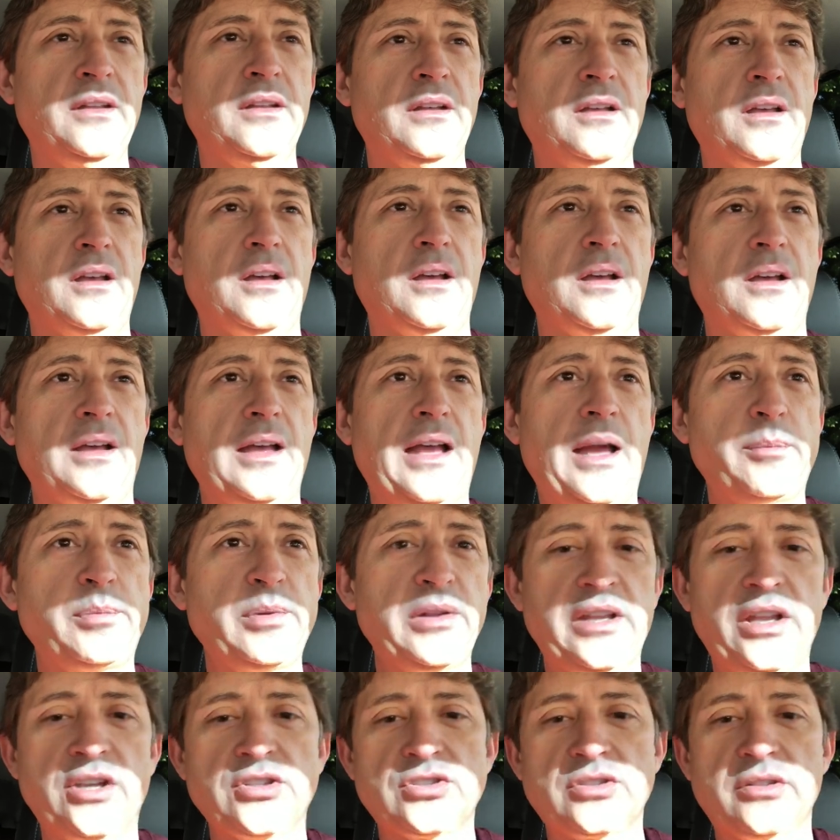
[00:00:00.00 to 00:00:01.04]

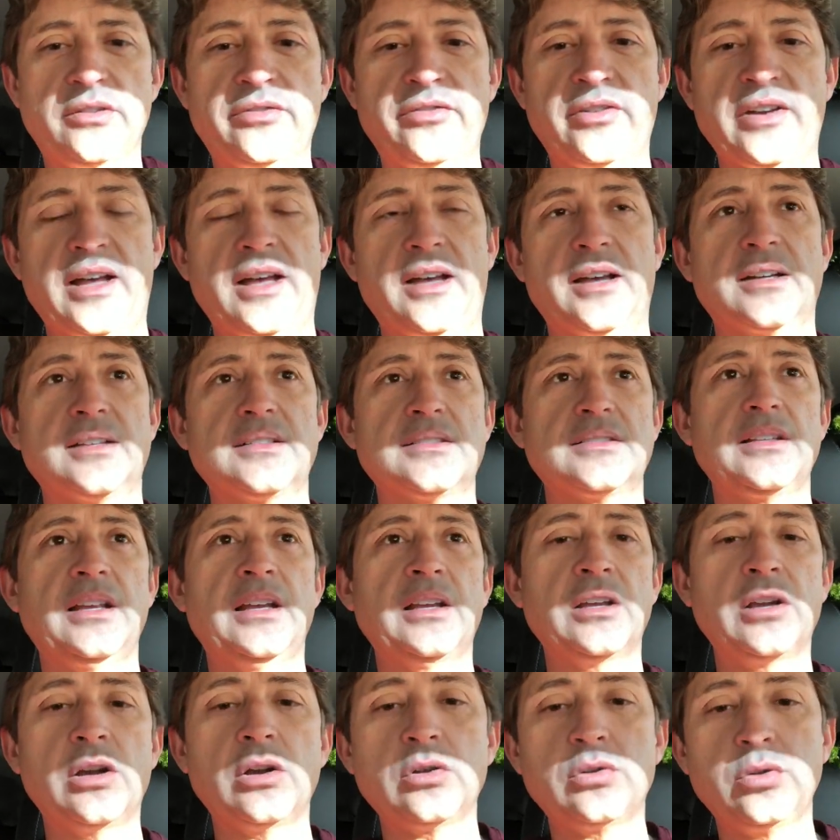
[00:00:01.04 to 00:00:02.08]
application of facts,
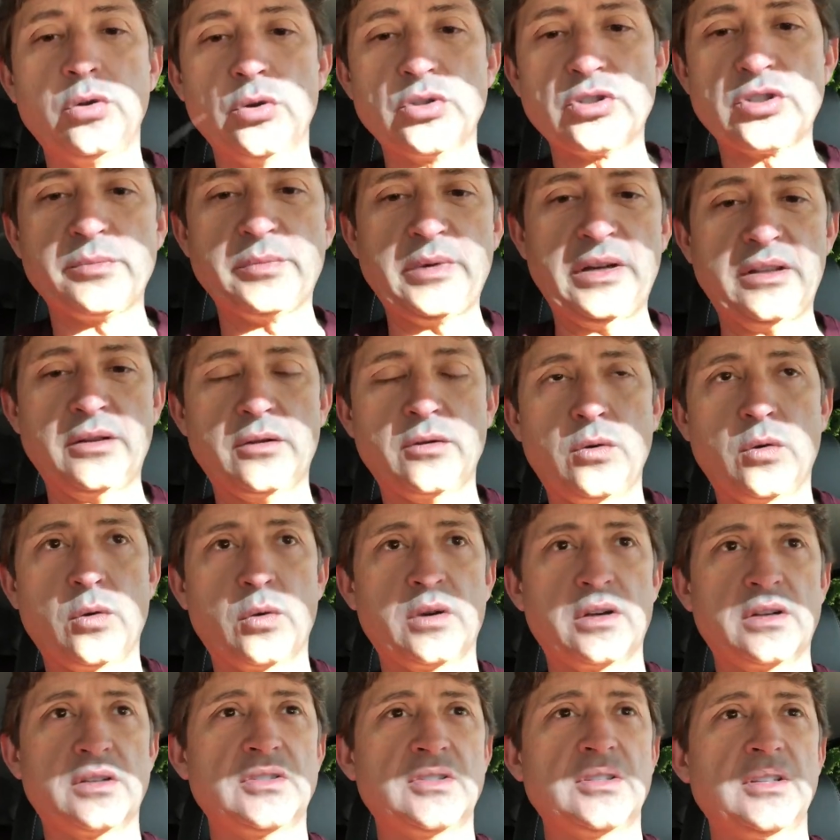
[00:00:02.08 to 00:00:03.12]
and conclusion by the
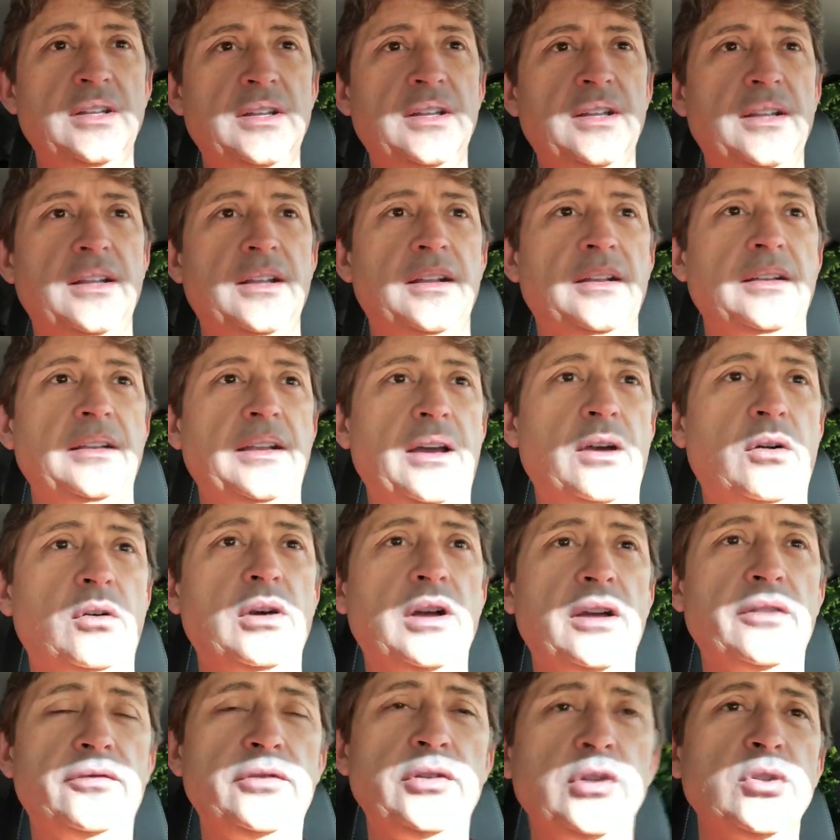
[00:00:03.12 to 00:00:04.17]
courts. Now,
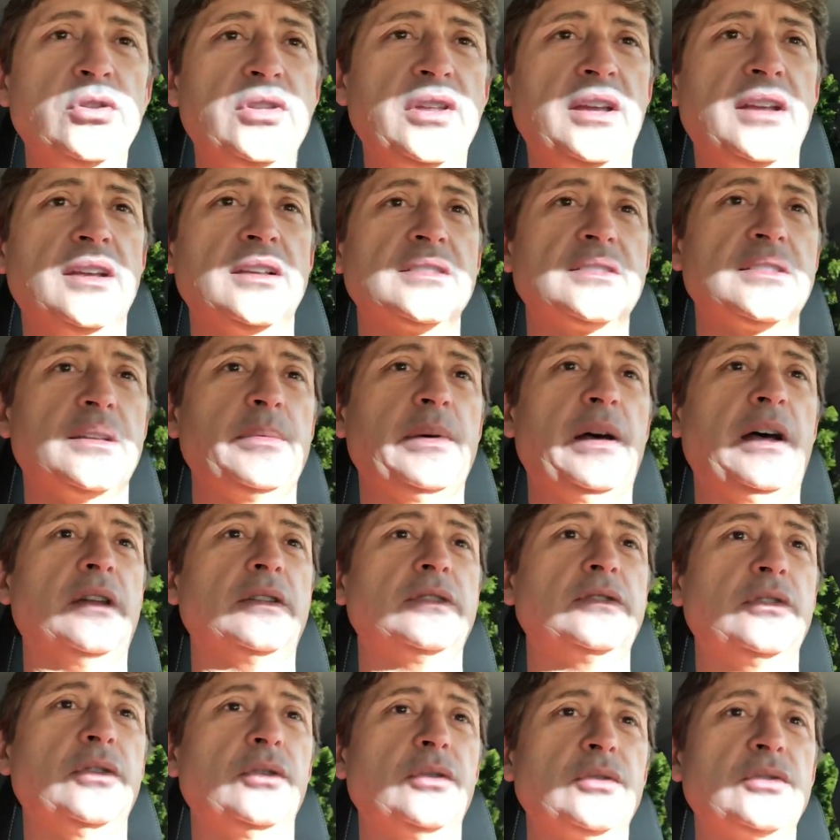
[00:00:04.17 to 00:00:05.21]
a few things
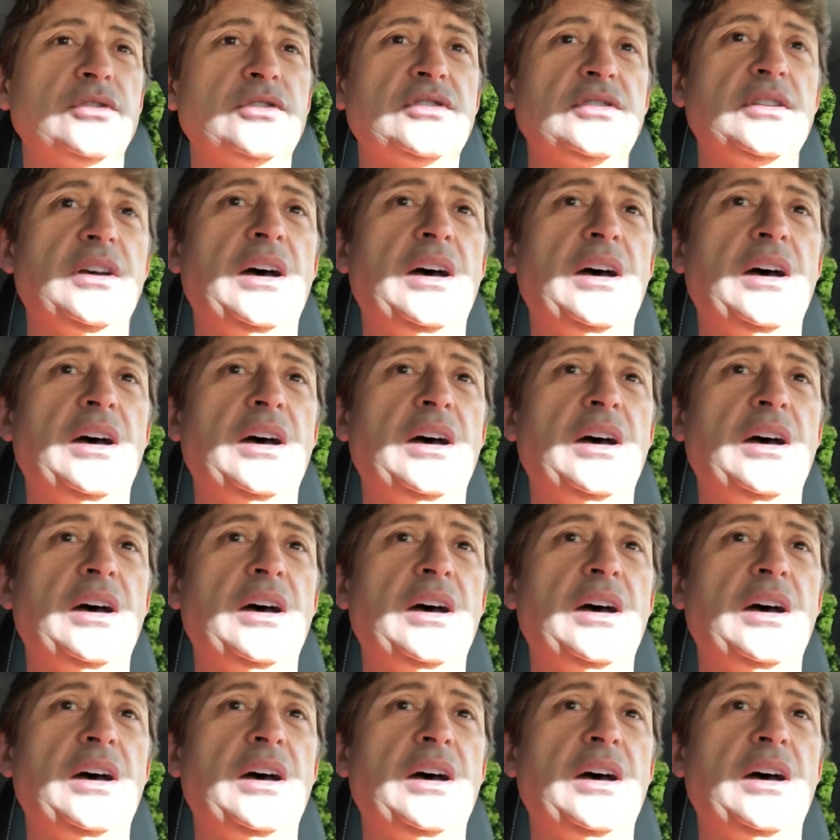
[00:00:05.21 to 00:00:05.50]
about those